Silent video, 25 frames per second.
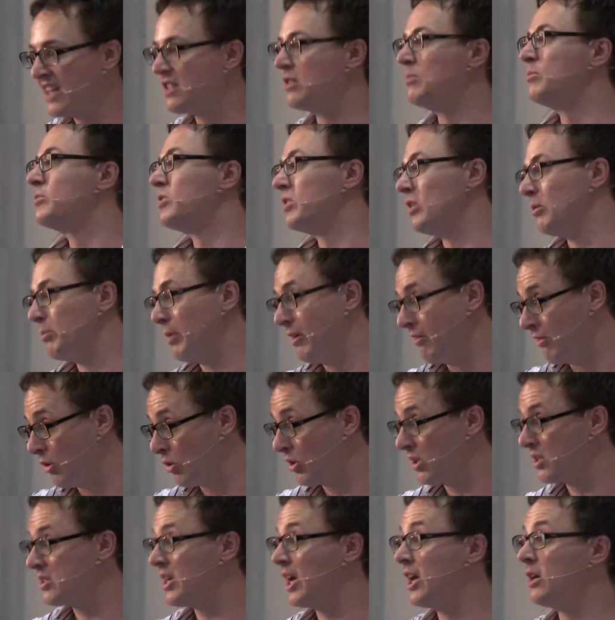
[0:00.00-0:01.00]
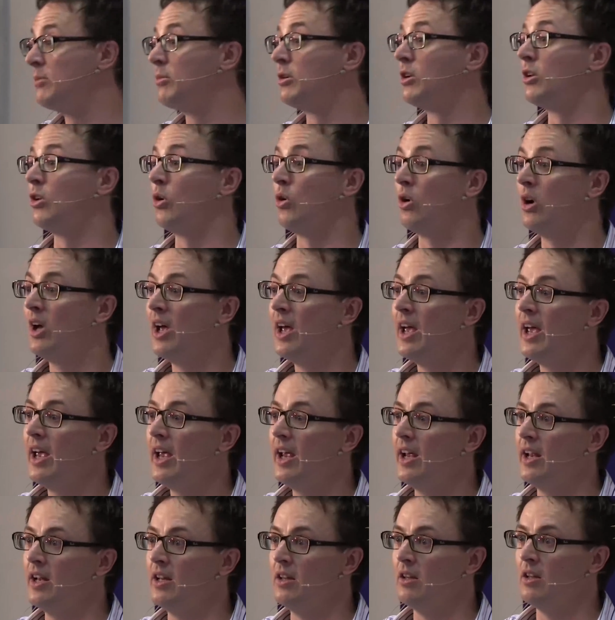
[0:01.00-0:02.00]
atoms in the periodic table, or
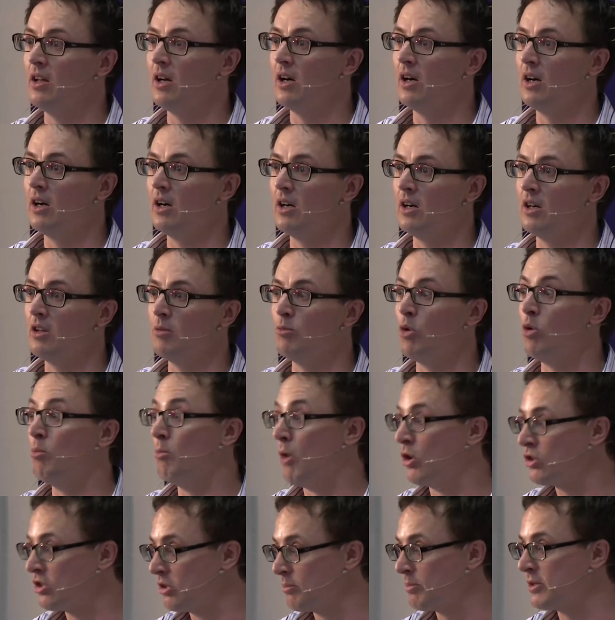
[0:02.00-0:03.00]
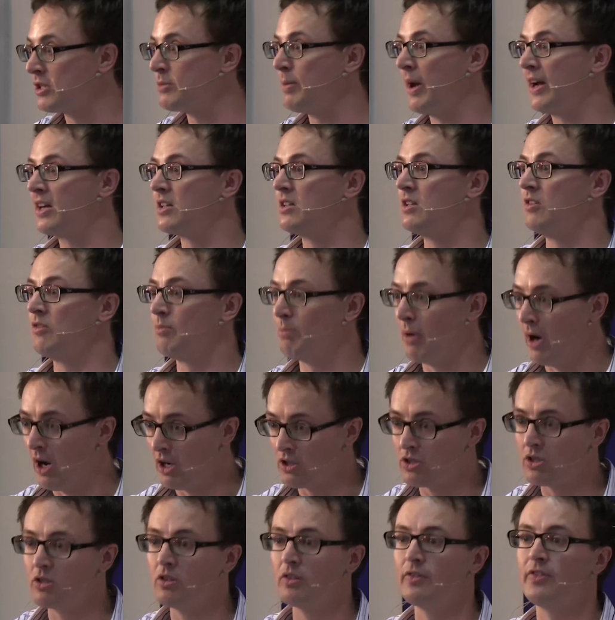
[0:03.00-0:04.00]
in uh, the more modern perspective,
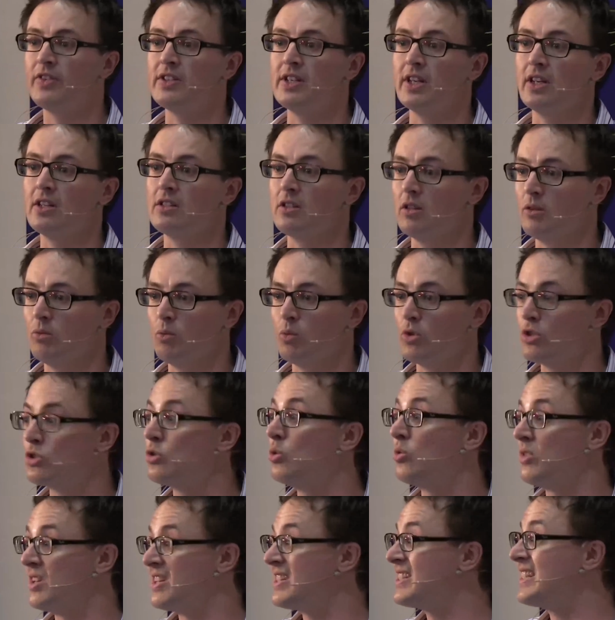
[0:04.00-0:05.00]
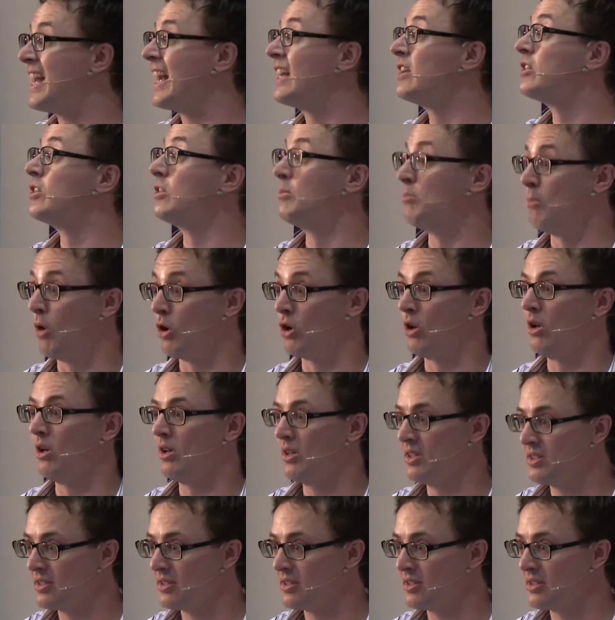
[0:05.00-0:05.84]
particle physics and what's called the standard model.